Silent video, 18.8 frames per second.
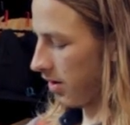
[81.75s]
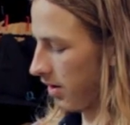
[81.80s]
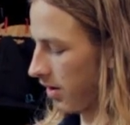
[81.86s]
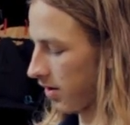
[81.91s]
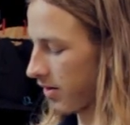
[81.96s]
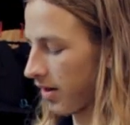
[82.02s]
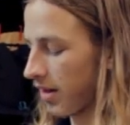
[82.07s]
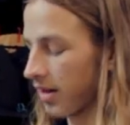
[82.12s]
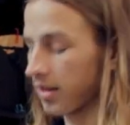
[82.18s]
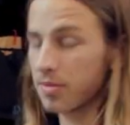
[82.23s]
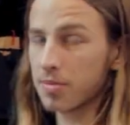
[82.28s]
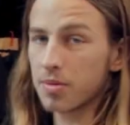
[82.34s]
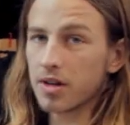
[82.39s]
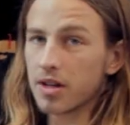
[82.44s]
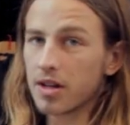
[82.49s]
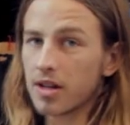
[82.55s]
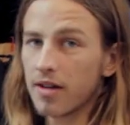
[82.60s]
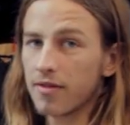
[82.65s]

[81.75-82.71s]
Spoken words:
Looks like it's pretty